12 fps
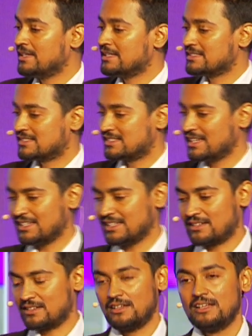Second,
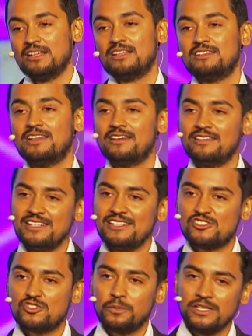there needs
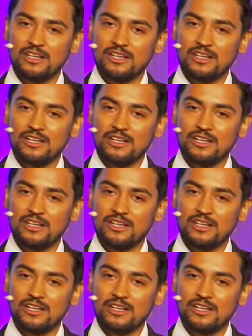to be